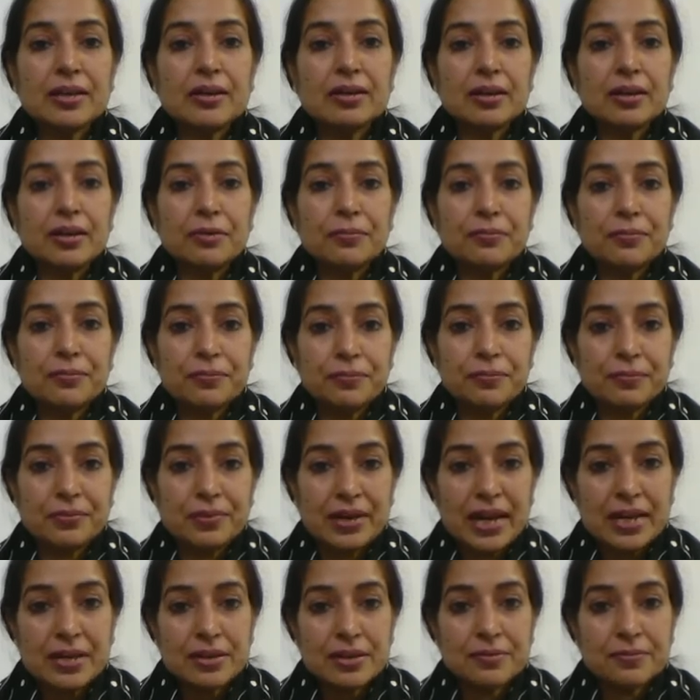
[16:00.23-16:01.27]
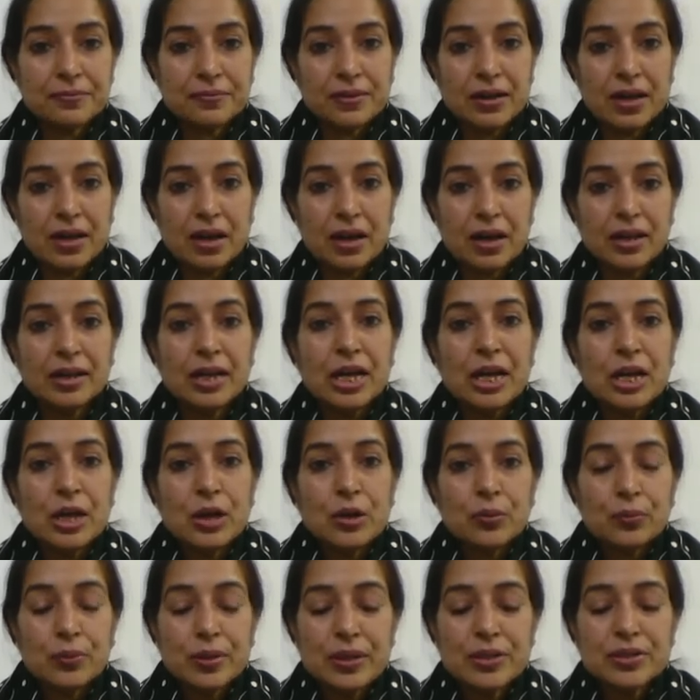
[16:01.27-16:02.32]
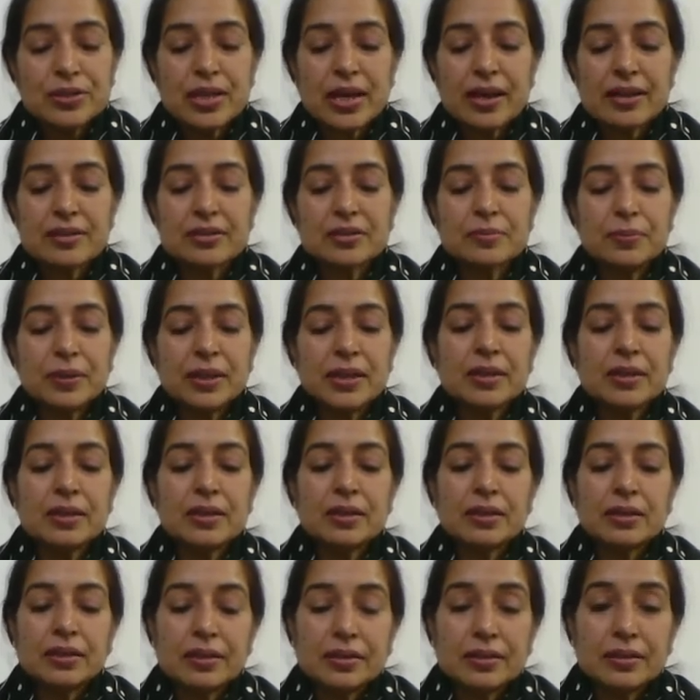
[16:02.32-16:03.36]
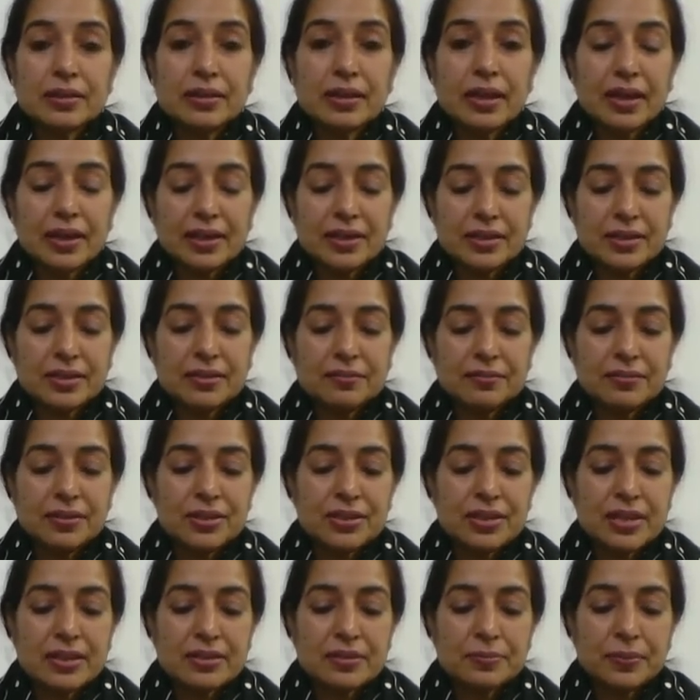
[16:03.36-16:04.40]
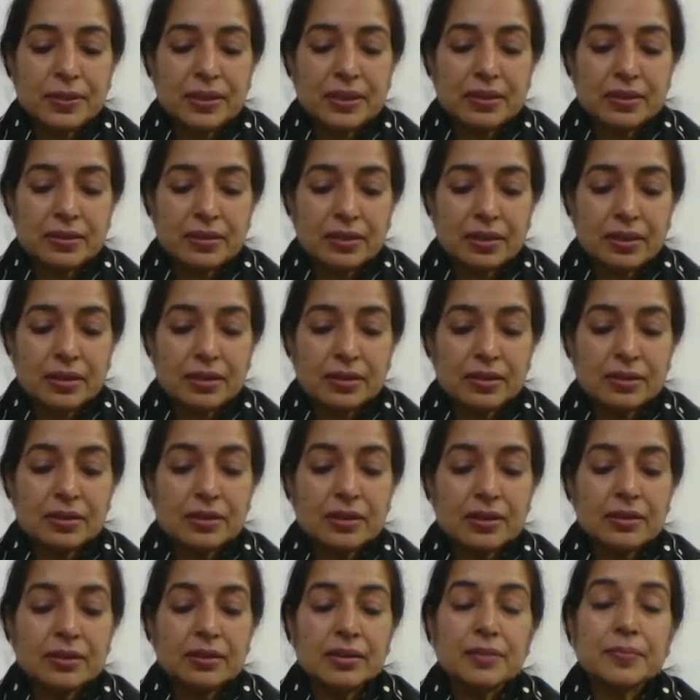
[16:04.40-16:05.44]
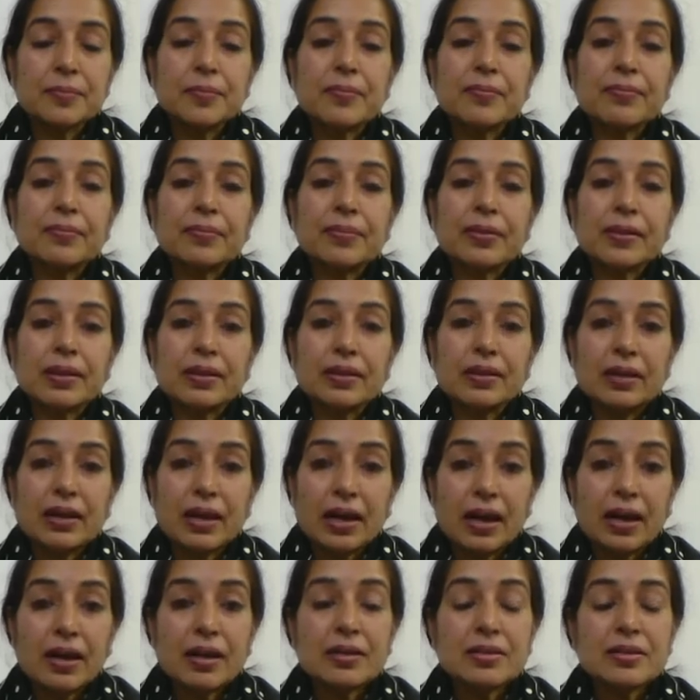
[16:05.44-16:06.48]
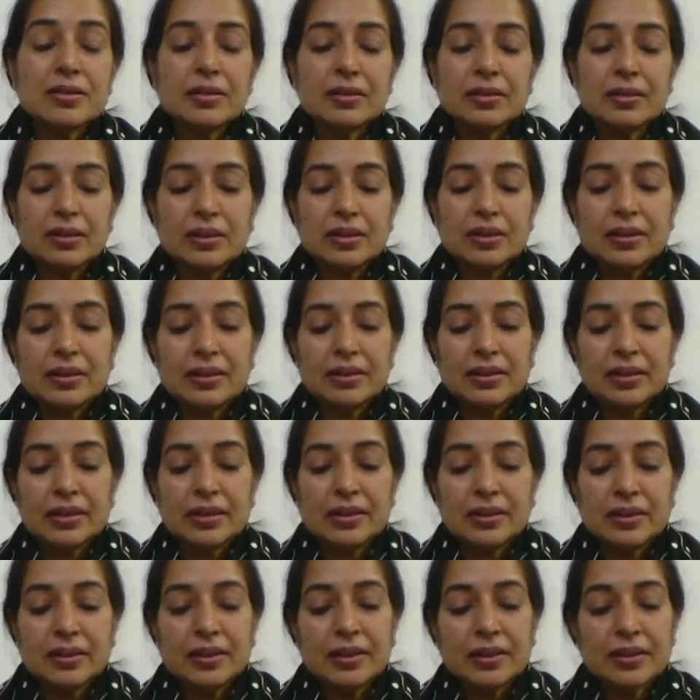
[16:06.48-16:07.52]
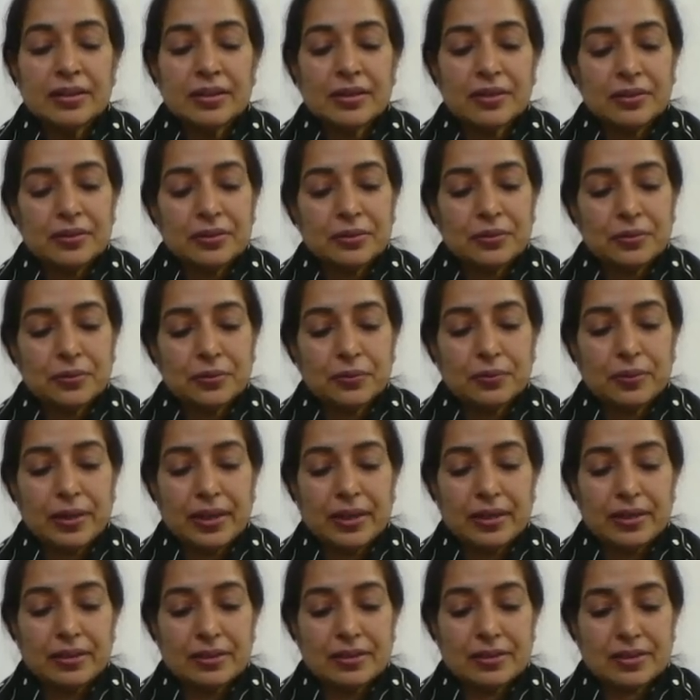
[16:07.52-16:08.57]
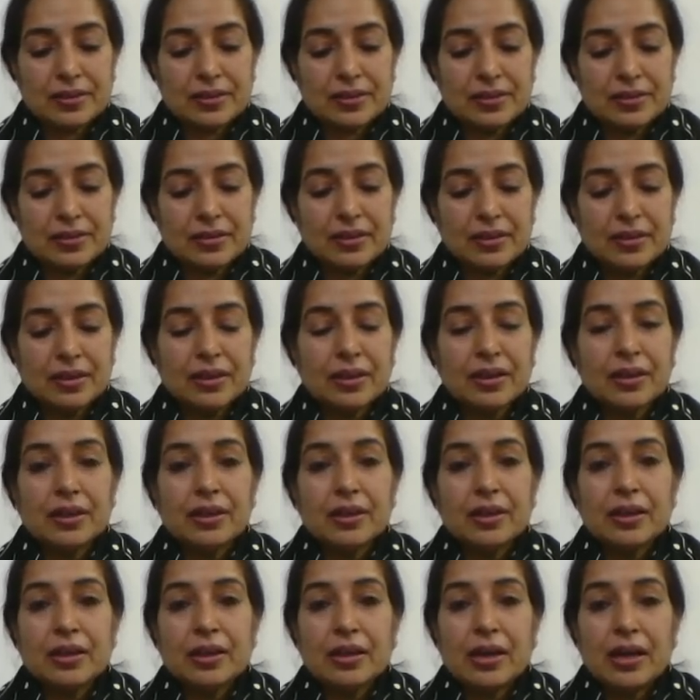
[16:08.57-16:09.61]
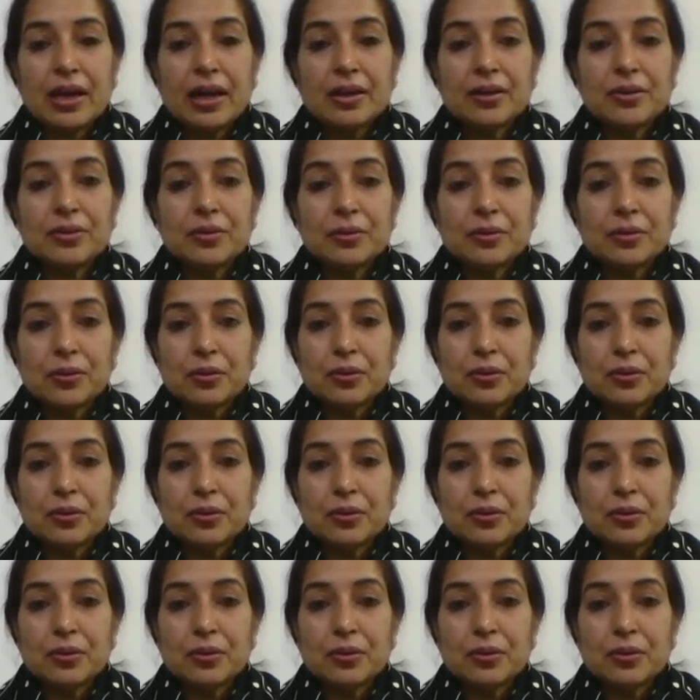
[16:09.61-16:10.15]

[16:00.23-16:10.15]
a red flower which has been dyed, which has been colored, and lily white. And